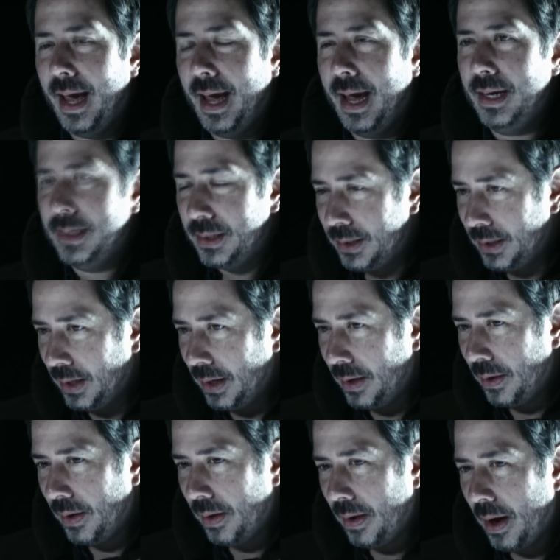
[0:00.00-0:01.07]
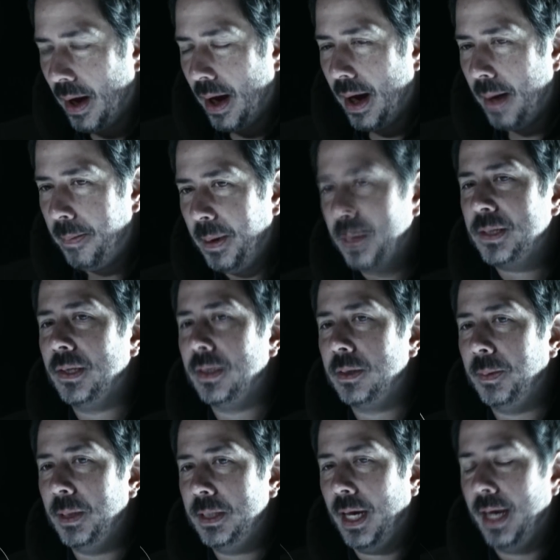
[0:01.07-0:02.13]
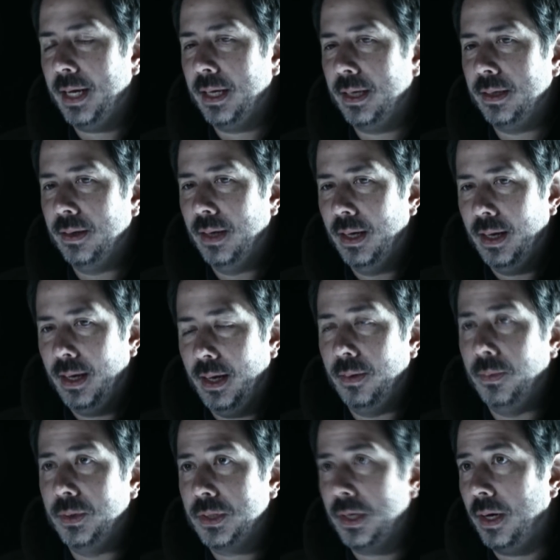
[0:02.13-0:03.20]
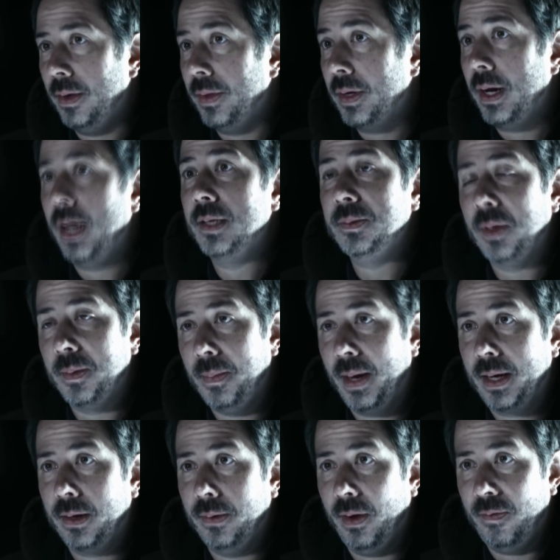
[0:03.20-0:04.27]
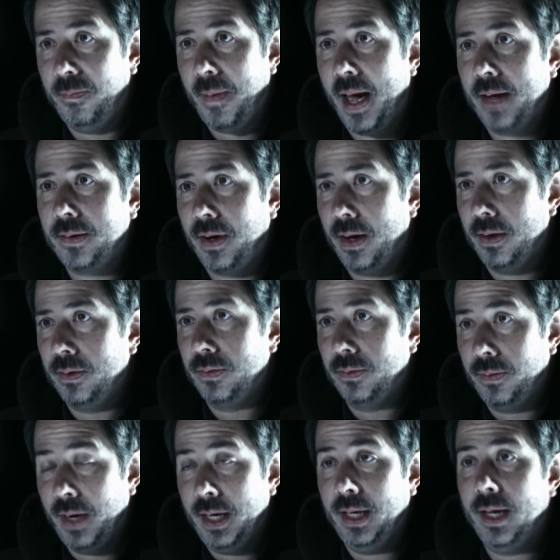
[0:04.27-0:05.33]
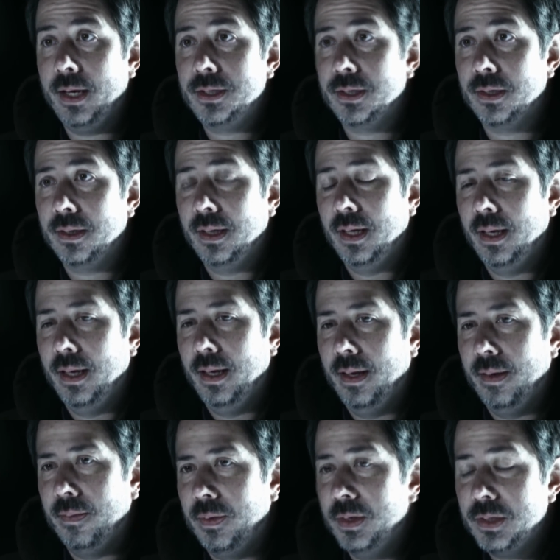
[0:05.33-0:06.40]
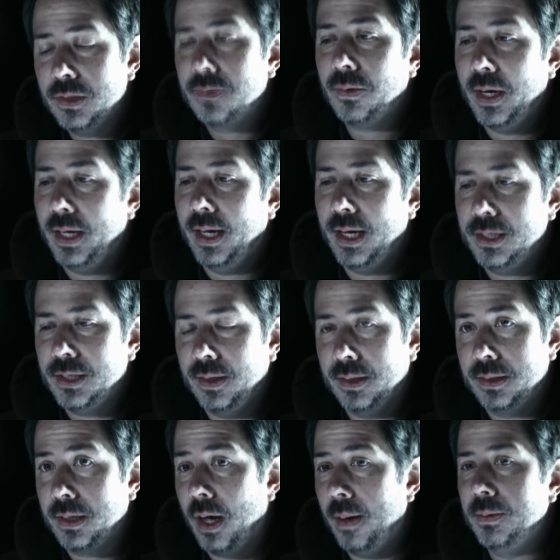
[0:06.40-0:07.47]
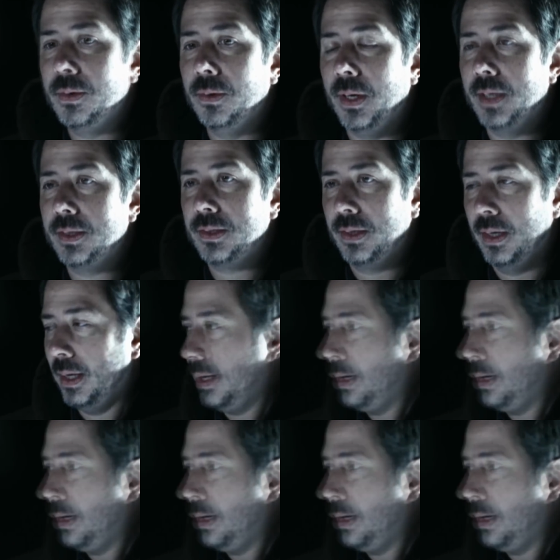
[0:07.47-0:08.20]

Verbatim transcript: And it's a picture that's been taken in what's called the cosmic microwave background radiation. This is radiation that's come to us